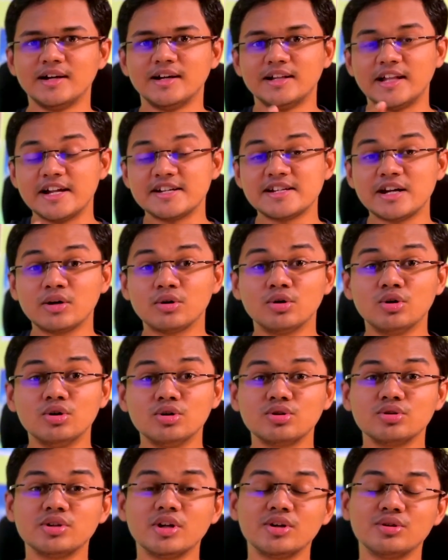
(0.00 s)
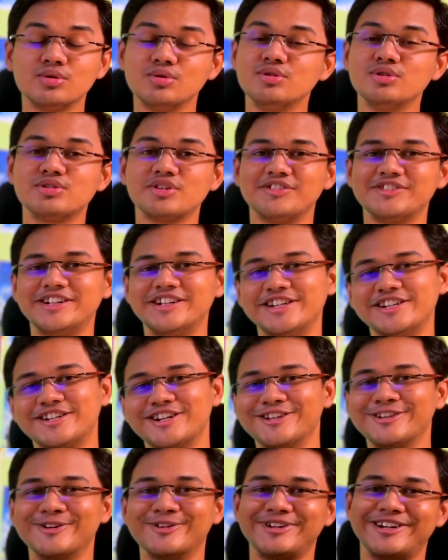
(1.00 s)
Let's now go to the rules of the
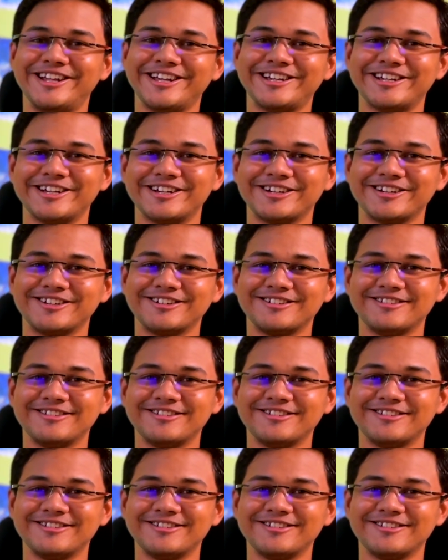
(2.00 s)
digital note-taking.